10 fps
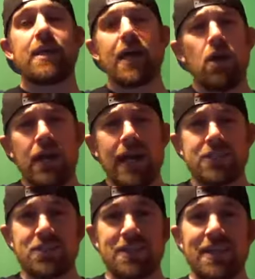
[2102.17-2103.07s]
I got
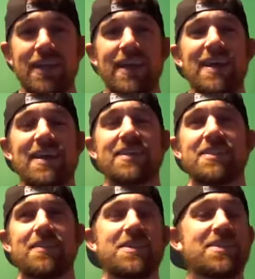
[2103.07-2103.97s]
actually, because
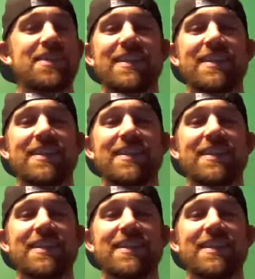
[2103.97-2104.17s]
Alyssa's like,